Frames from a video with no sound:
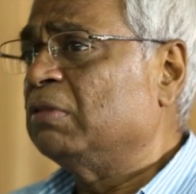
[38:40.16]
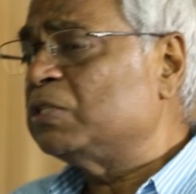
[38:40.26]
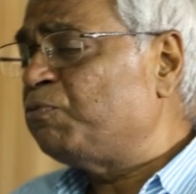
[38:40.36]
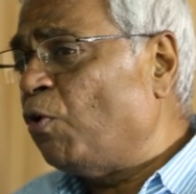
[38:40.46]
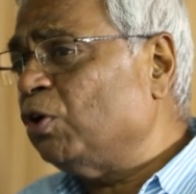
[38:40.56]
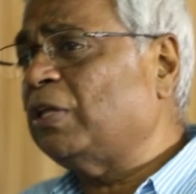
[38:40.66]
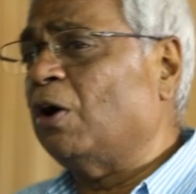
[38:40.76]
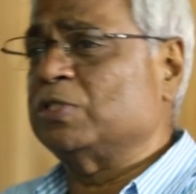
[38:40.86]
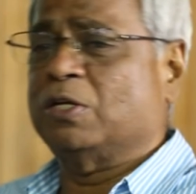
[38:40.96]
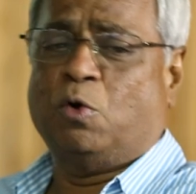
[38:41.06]
These
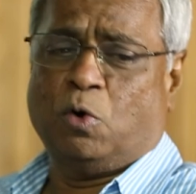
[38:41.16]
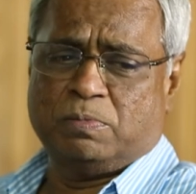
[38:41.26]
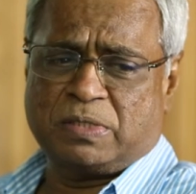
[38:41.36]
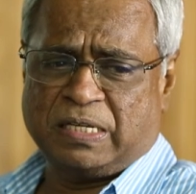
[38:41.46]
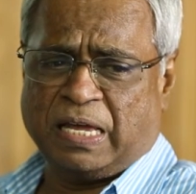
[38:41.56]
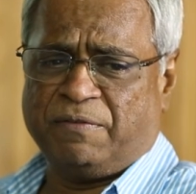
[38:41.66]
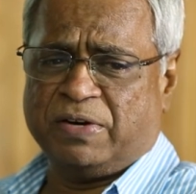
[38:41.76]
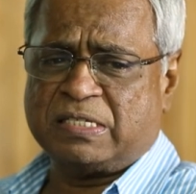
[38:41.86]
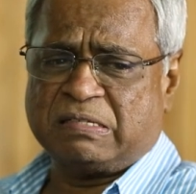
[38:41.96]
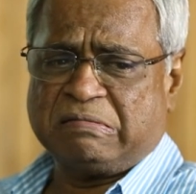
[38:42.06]
4,000 homes gave
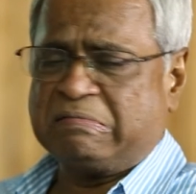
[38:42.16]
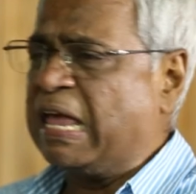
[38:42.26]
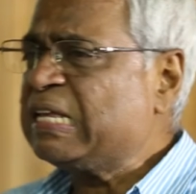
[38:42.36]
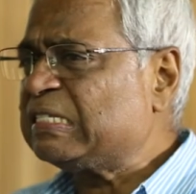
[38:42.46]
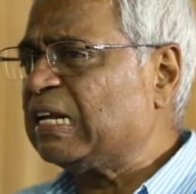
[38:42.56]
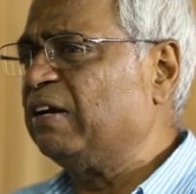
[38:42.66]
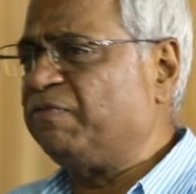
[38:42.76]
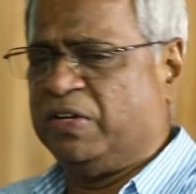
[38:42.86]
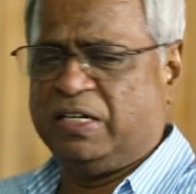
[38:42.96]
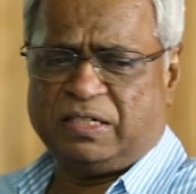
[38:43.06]
us excellent
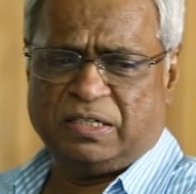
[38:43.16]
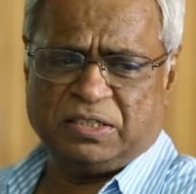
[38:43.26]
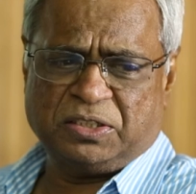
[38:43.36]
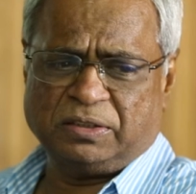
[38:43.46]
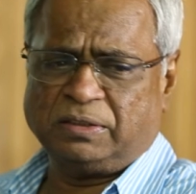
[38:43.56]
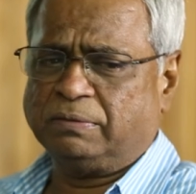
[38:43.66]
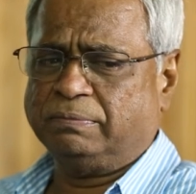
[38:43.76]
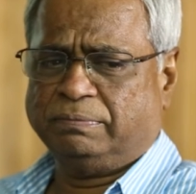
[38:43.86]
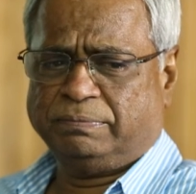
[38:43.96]
field conditions.